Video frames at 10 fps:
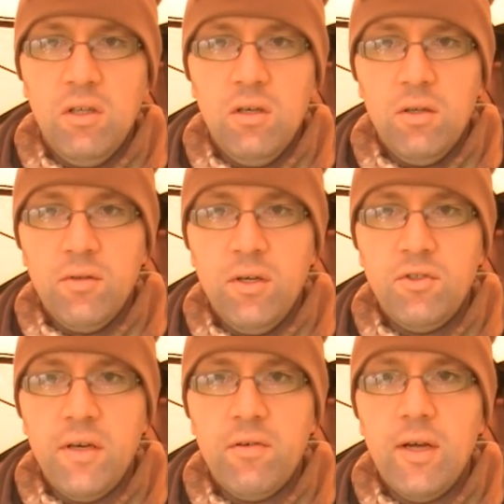I don't know,
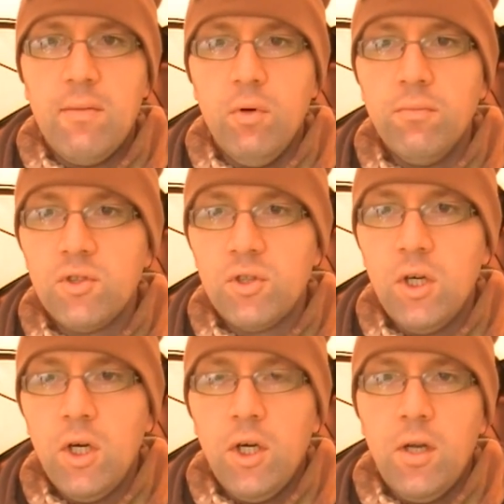7 or 8 months,
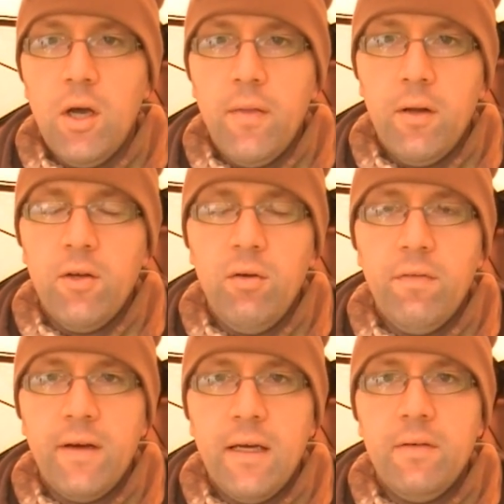you know that I do
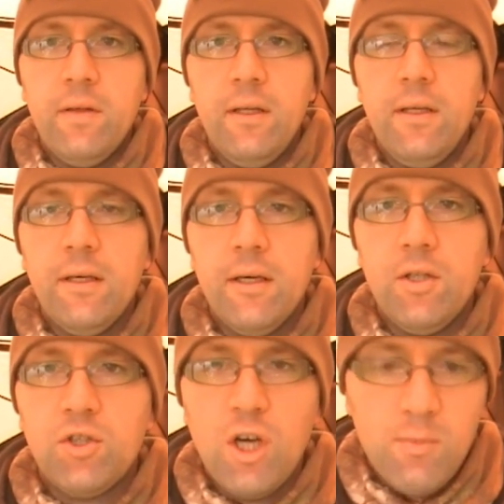favour the
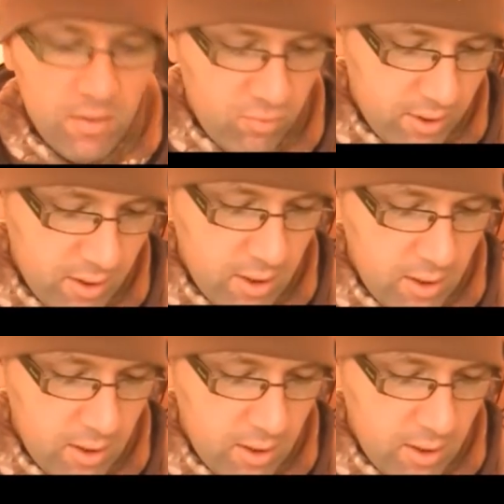Snowman rig.